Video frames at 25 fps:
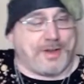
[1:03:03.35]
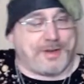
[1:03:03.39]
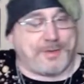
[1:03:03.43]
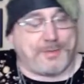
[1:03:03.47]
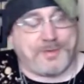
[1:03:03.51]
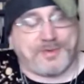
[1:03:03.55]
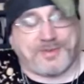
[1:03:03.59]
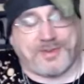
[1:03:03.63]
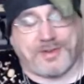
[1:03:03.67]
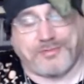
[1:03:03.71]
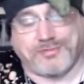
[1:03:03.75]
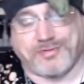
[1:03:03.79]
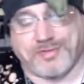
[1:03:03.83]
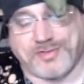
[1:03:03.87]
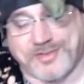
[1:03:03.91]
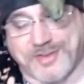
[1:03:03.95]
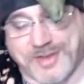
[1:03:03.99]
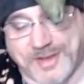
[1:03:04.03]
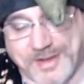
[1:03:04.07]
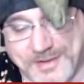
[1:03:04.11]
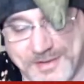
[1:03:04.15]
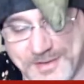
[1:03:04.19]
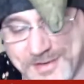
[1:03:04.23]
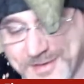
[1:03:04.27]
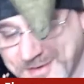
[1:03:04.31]
It was
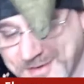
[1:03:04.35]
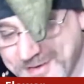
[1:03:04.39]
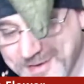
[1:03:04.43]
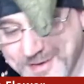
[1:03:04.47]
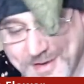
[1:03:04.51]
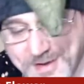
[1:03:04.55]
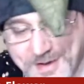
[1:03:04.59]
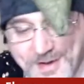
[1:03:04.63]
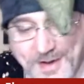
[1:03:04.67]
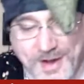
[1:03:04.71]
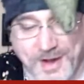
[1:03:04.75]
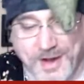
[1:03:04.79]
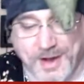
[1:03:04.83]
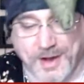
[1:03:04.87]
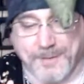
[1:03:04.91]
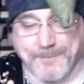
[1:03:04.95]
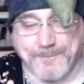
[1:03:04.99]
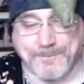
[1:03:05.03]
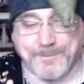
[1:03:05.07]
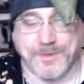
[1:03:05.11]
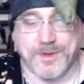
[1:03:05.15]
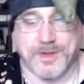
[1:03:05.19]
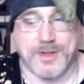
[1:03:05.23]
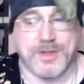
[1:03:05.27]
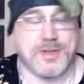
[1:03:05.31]
interesting.
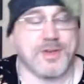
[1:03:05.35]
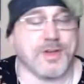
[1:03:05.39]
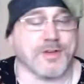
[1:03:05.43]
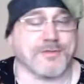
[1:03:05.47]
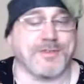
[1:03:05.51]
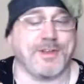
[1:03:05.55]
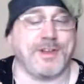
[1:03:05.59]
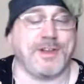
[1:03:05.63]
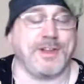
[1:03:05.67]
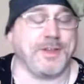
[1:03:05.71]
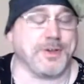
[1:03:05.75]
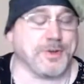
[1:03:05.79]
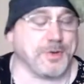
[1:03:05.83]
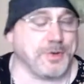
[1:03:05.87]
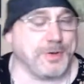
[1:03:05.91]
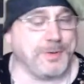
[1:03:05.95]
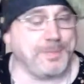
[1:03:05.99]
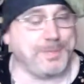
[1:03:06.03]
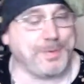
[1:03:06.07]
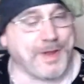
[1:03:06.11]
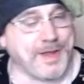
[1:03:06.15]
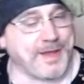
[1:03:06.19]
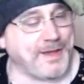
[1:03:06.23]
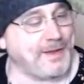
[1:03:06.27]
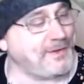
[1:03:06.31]
A really cool
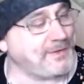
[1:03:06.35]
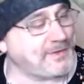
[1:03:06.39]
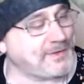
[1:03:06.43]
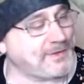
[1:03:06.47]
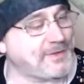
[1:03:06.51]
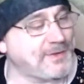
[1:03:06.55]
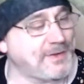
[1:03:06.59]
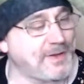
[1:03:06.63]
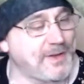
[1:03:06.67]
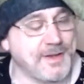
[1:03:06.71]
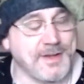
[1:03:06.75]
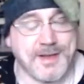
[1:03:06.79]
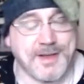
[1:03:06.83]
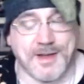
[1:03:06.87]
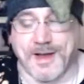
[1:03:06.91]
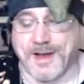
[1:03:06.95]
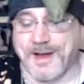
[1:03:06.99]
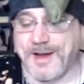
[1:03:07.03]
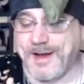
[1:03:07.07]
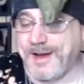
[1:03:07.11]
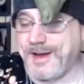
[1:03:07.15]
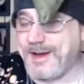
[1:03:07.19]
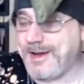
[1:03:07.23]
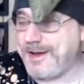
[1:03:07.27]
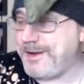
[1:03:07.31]
place. It
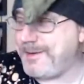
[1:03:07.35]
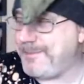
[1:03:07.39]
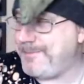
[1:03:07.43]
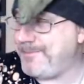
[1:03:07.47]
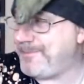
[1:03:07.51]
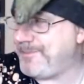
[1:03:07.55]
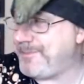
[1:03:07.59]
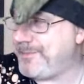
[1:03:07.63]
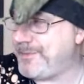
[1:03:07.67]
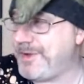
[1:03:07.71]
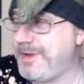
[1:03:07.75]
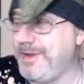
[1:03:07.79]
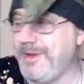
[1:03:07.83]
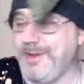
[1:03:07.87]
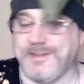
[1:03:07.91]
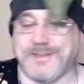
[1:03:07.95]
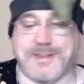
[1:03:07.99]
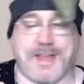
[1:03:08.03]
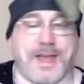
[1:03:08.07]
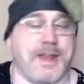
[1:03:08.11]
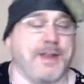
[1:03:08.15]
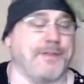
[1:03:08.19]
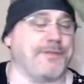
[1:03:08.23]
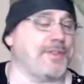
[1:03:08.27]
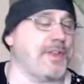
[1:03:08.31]
was
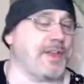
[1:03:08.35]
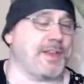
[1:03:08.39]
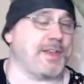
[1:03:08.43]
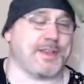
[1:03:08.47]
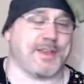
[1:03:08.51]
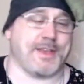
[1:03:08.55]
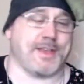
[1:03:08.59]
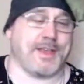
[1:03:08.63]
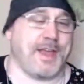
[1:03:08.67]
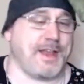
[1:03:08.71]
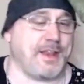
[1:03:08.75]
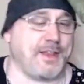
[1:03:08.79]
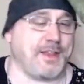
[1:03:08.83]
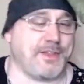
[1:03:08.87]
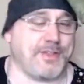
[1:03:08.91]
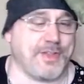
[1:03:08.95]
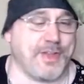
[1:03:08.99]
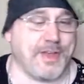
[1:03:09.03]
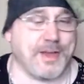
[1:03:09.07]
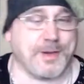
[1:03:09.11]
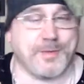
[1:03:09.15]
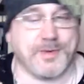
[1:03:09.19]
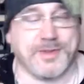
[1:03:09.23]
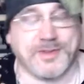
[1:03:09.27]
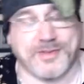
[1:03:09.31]
kind of like
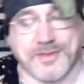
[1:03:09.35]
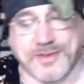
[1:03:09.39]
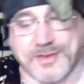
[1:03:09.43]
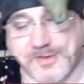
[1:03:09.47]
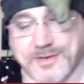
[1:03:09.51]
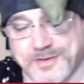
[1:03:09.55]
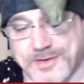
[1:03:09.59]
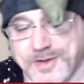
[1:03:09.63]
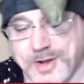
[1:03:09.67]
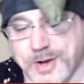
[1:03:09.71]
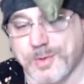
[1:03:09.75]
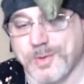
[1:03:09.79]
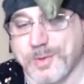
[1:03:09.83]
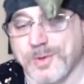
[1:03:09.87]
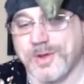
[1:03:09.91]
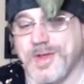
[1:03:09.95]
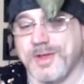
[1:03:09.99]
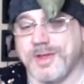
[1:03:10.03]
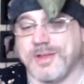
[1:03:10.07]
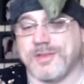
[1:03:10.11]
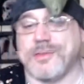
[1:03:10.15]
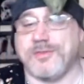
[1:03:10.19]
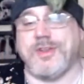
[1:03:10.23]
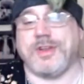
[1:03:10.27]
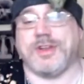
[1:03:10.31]
anything. Really
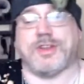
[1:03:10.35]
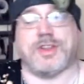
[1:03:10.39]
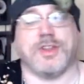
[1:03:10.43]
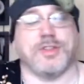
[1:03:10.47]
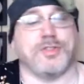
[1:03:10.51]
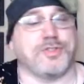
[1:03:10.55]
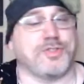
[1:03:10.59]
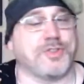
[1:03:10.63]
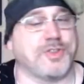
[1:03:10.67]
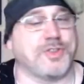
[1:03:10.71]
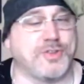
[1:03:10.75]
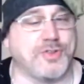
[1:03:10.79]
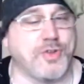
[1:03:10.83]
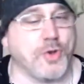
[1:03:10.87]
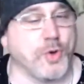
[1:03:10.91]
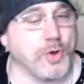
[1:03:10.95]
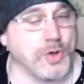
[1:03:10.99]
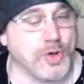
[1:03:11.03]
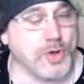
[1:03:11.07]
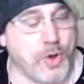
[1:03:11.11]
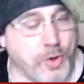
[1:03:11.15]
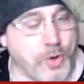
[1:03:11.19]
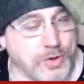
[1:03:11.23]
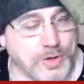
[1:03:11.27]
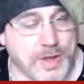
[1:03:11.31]
didn't do
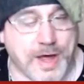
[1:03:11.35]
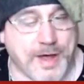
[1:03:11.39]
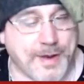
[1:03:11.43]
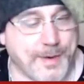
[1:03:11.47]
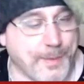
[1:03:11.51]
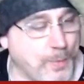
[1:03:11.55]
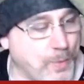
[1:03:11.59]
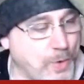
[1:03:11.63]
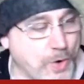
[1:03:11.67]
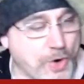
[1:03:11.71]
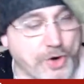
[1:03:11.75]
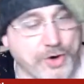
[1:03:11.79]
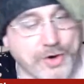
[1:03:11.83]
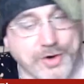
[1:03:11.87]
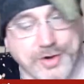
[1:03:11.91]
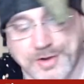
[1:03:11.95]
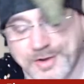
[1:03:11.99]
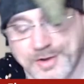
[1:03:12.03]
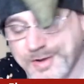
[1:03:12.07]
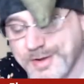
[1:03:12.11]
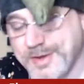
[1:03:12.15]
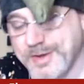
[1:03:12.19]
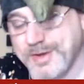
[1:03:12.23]
a whole lot of work.